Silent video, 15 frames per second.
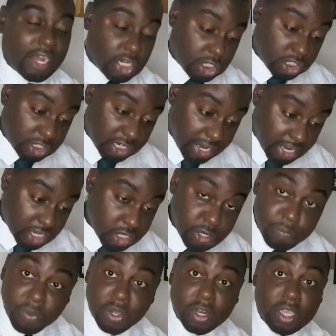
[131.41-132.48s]

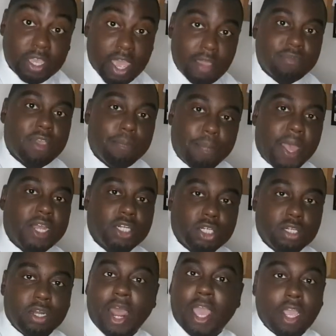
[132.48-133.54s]
Genuinely have that
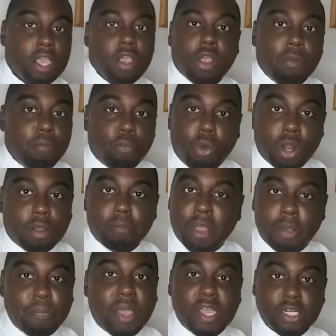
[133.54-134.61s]
passion. Like, one of
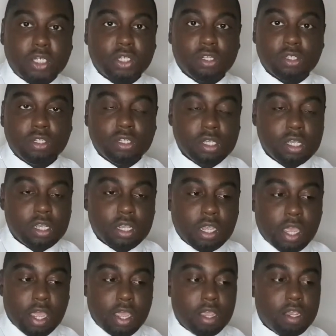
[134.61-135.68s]
my passions,
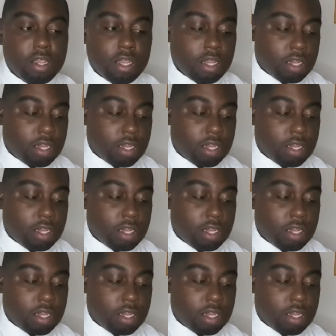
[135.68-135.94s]
yeah,